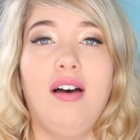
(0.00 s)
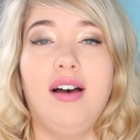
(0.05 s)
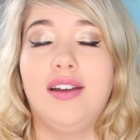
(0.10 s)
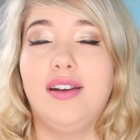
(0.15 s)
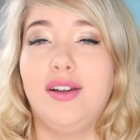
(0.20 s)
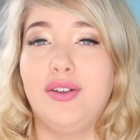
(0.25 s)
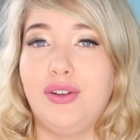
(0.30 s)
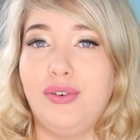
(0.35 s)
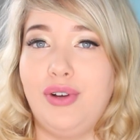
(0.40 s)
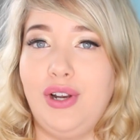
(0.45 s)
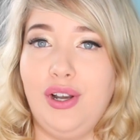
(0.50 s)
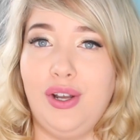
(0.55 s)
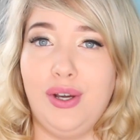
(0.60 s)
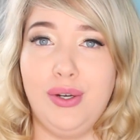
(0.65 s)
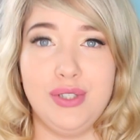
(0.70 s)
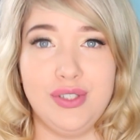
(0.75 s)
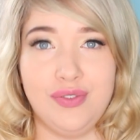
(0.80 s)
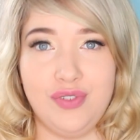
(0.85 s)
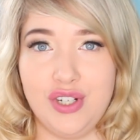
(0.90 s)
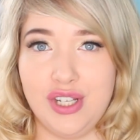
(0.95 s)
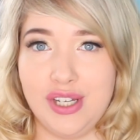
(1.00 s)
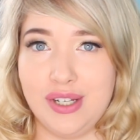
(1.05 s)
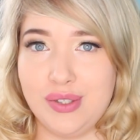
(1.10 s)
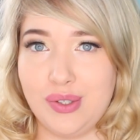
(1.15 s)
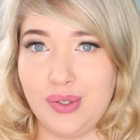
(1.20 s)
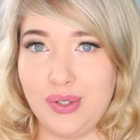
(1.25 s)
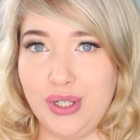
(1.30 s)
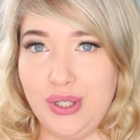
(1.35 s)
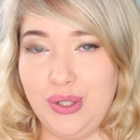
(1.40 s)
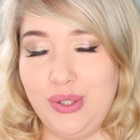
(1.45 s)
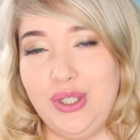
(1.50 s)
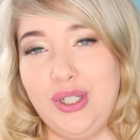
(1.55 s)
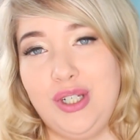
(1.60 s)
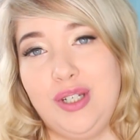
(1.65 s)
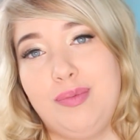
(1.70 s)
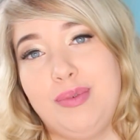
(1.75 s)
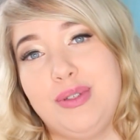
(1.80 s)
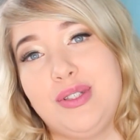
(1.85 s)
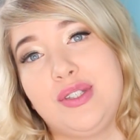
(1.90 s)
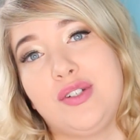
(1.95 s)
I know there are loads of videos on
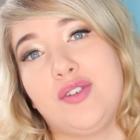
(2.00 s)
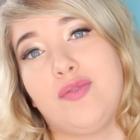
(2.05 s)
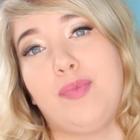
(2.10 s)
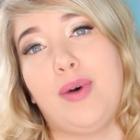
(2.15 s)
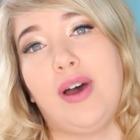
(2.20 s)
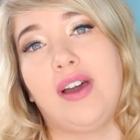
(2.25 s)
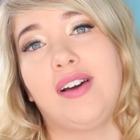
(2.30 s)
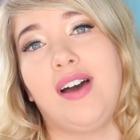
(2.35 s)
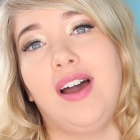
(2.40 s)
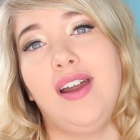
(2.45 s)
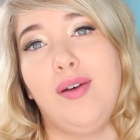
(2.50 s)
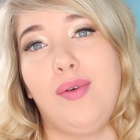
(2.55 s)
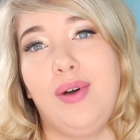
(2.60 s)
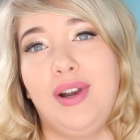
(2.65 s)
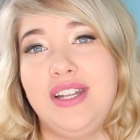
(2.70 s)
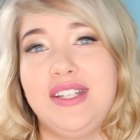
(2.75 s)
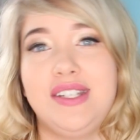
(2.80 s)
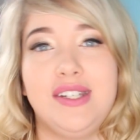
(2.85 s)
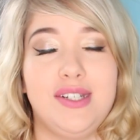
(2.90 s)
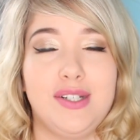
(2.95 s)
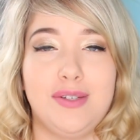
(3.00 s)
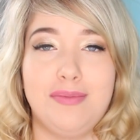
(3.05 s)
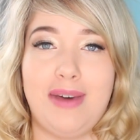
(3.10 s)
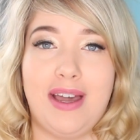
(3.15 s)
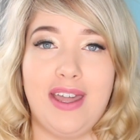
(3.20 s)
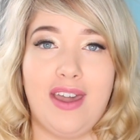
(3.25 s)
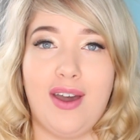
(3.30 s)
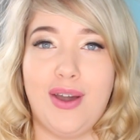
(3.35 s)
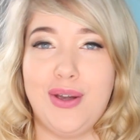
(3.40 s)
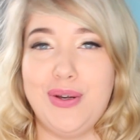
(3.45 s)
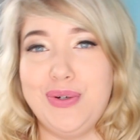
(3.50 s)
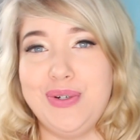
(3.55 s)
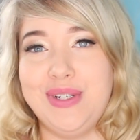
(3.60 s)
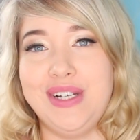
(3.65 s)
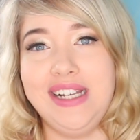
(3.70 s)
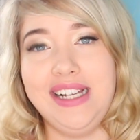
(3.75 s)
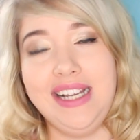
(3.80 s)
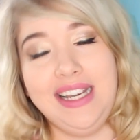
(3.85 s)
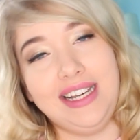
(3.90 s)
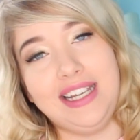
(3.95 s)
YouTube and stuff, but I kind of wanted to do my own
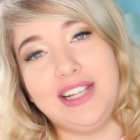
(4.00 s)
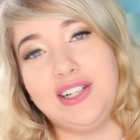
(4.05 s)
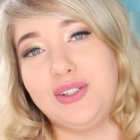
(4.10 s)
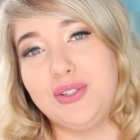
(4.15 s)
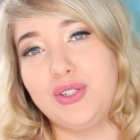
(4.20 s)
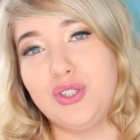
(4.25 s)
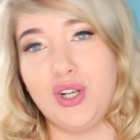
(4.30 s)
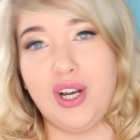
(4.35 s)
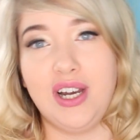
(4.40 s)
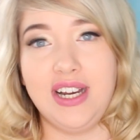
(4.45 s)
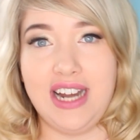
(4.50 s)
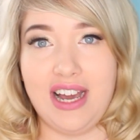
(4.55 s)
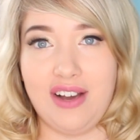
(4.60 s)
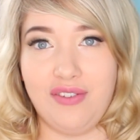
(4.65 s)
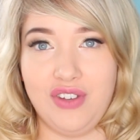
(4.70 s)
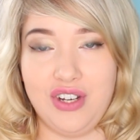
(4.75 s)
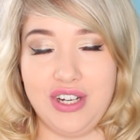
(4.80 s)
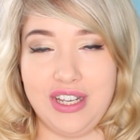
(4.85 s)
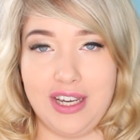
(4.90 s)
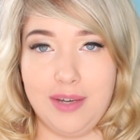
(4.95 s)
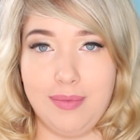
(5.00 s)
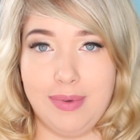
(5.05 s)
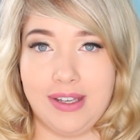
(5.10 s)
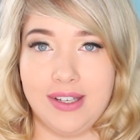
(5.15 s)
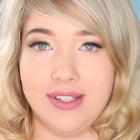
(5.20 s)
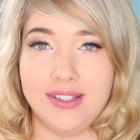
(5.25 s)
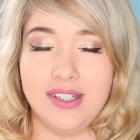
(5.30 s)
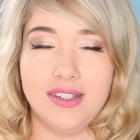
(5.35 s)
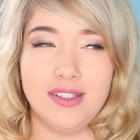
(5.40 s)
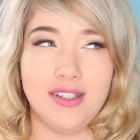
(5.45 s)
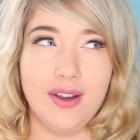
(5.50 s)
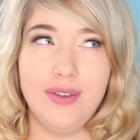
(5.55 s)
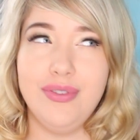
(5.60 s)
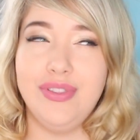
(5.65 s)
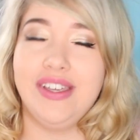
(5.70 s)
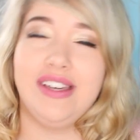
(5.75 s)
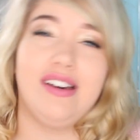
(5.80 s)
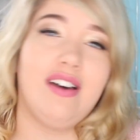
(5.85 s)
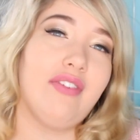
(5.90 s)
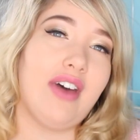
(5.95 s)
little trying out video because I
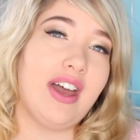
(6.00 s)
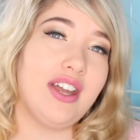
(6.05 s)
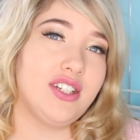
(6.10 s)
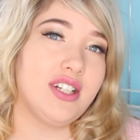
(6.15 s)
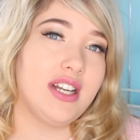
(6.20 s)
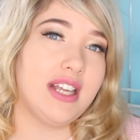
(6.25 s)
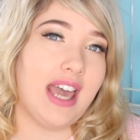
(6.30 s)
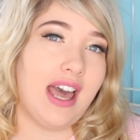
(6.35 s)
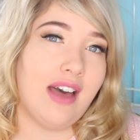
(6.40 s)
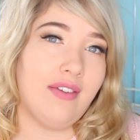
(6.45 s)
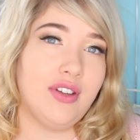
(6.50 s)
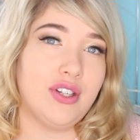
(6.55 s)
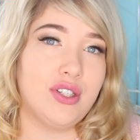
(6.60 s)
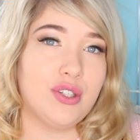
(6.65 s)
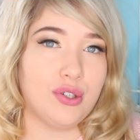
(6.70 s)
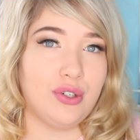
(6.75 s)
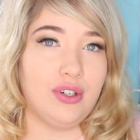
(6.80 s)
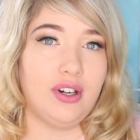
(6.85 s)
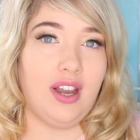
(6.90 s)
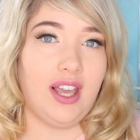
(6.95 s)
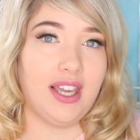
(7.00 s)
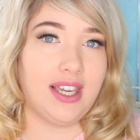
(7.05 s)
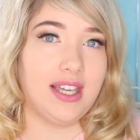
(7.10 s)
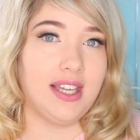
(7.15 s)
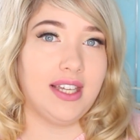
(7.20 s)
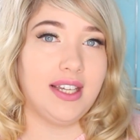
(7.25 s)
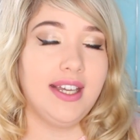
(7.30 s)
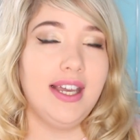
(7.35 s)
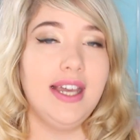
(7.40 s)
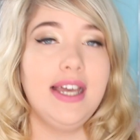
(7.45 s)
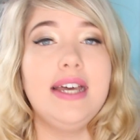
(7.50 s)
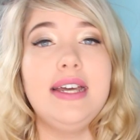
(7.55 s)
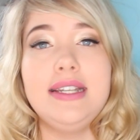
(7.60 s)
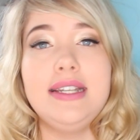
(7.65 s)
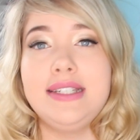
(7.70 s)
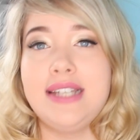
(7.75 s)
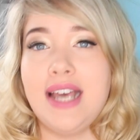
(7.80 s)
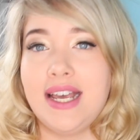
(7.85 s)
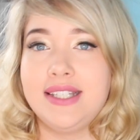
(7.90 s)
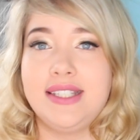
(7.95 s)
don't think I've actually ever done like a
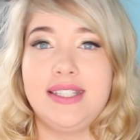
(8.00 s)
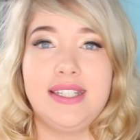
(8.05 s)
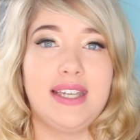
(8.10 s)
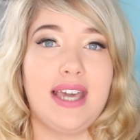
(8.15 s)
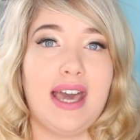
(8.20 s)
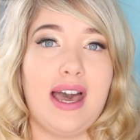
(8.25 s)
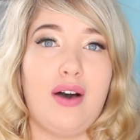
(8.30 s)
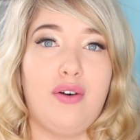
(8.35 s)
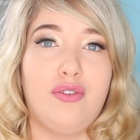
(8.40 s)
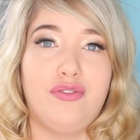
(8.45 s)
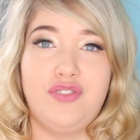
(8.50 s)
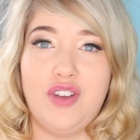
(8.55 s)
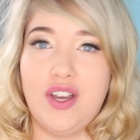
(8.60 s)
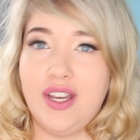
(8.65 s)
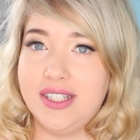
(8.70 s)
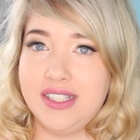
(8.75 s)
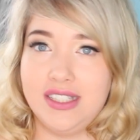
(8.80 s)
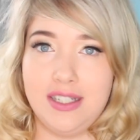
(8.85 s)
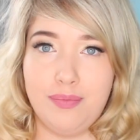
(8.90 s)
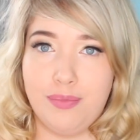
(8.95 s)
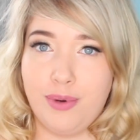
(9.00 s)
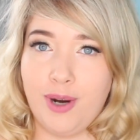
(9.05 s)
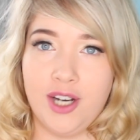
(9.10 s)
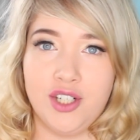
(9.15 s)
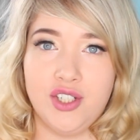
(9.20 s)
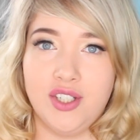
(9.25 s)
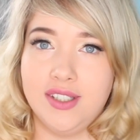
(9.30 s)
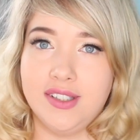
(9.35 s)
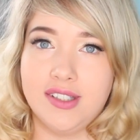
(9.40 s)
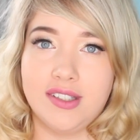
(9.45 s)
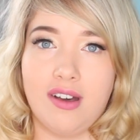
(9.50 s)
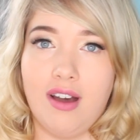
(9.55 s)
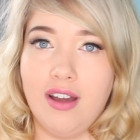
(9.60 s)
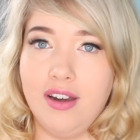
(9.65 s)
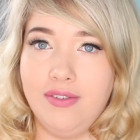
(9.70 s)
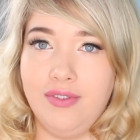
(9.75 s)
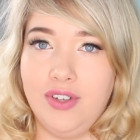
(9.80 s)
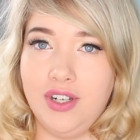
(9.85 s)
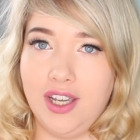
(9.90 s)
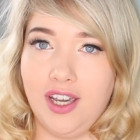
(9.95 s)
testing out first impressions
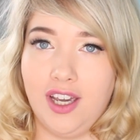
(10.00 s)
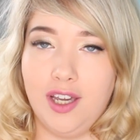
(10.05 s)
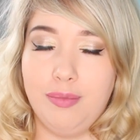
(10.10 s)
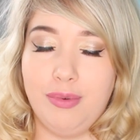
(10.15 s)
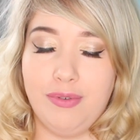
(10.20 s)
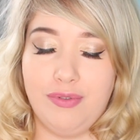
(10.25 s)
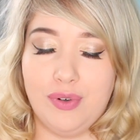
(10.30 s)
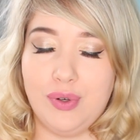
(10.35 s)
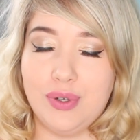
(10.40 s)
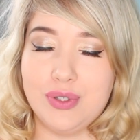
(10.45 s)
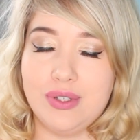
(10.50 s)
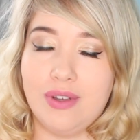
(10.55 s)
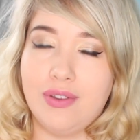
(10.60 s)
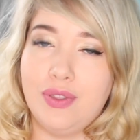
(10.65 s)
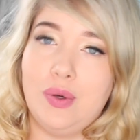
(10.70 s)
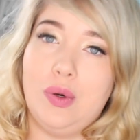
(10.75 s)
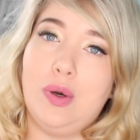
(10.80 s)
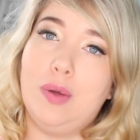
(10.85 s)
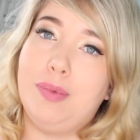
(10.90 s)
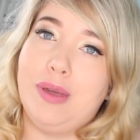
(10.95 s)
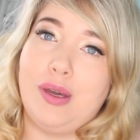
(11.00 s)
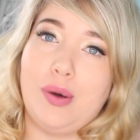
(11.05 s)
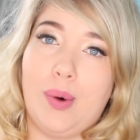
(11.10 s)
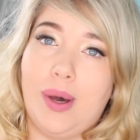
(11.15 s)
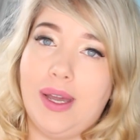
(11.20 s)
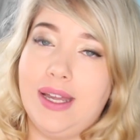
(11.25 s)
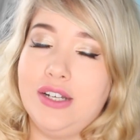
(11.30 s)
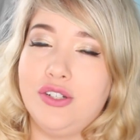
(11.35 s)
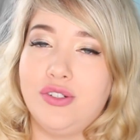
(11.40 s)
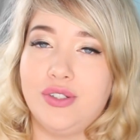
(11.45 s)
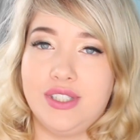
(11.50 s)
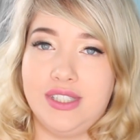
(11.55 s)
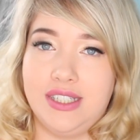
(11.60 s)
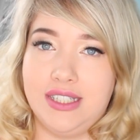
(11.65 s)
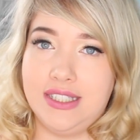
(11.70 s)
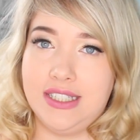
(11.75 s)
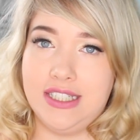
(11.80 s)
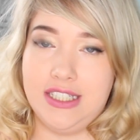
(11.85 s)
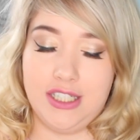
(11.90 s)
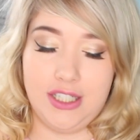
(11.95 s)
kind of video before, so I thought it would be quite
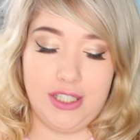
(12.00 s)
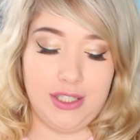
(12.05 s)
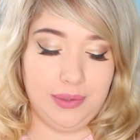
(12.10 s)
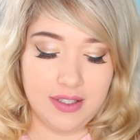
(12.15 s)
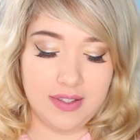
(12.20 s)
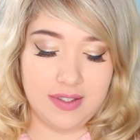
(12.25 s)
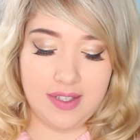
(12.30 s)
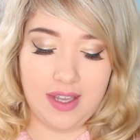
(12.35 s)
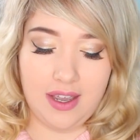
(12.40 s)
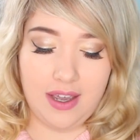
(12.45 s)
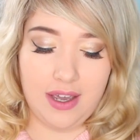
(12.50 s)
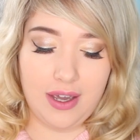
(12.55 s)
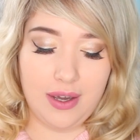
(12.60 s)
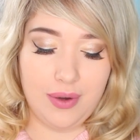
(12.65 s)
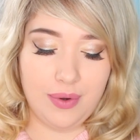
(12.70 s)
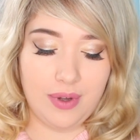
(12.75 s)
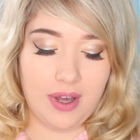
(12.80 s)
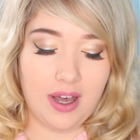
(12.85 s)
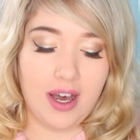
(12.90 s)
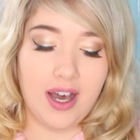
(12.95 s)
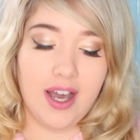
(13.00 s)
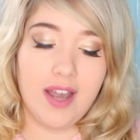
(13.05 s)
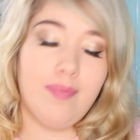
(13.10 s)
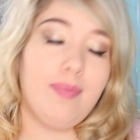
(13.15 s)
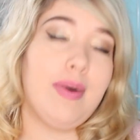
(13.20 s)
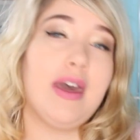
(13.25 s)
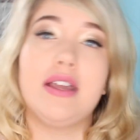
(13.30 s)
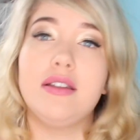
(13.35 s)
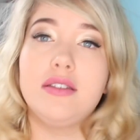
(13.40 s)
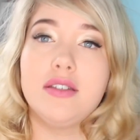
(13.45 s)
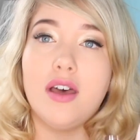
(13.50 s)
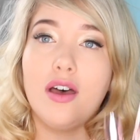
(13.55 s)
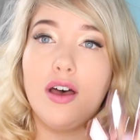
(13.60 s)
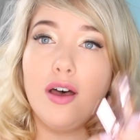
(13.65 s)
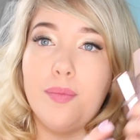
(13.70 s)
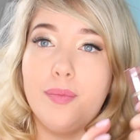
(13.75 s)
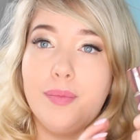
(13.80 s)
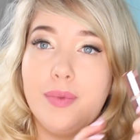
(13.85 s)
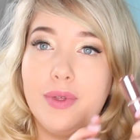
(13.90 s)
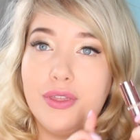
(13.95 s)
interesting to do. So I picked
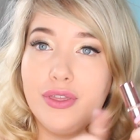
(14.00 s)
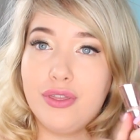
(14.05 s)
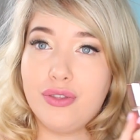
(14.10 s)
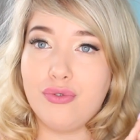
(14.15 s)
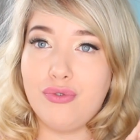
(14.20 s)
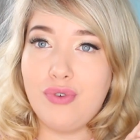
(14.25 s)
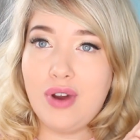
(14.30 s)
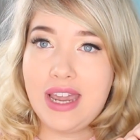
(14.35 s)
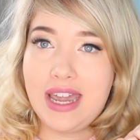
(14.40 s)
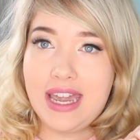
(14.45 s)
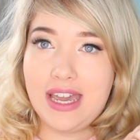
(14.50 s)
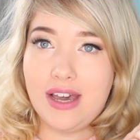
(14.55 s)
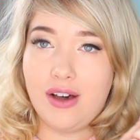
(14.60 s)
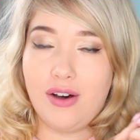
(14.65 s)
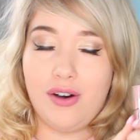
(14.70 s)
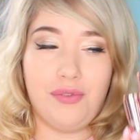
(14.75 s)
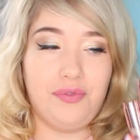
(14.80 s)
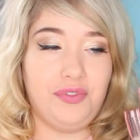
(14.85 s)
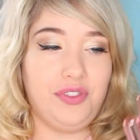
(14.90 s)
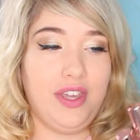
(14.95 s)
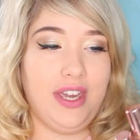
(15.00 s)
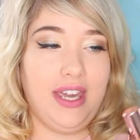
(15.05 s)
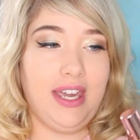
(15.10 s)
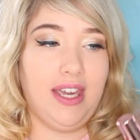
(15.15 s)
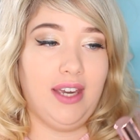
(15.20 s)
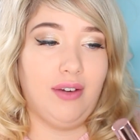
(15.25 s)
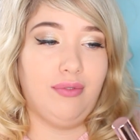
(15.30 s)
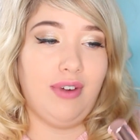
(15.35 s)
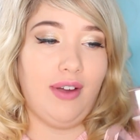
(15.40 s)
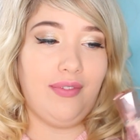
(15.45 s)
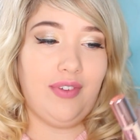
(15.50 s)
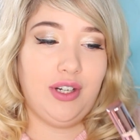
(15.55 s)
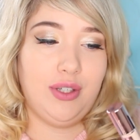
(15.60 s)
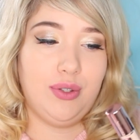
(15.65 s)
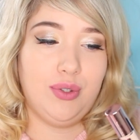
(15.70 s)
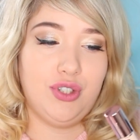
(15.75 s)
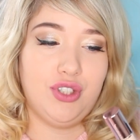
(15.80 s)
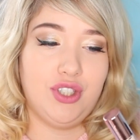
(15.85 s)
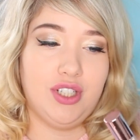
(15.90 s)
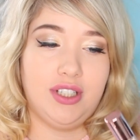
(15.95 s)
up 3 of the
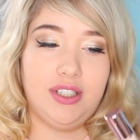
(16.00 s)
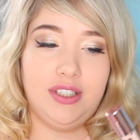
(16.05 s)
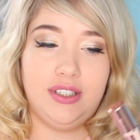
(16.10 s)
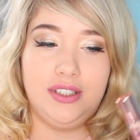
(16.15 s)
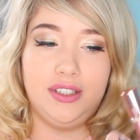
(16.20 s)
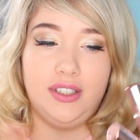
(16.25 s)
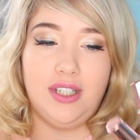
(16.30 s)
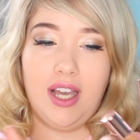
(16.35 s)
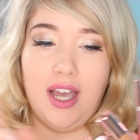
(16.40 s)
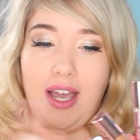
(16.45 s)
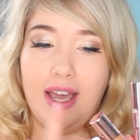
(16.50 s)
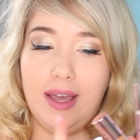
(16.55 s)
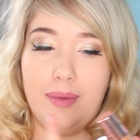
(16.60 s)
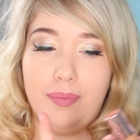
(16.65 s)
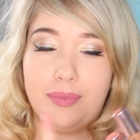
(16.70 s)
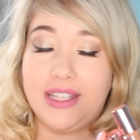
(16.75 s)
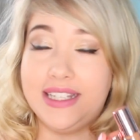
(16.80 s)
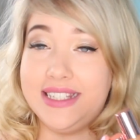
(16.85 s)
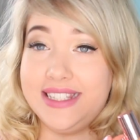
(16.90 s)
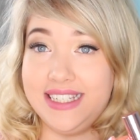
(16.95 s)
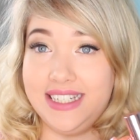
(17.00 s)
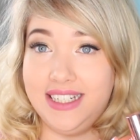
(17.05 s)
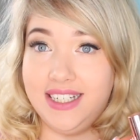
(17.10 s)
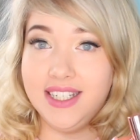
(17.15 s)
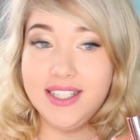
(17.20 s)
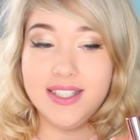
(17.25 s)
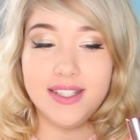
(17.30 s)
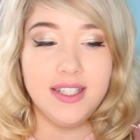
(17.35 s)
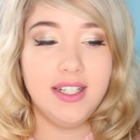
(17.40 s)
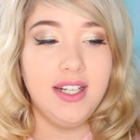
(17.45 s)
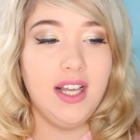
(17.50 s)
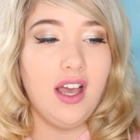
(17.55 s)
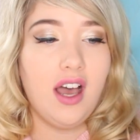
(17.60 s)
Revolution concealers.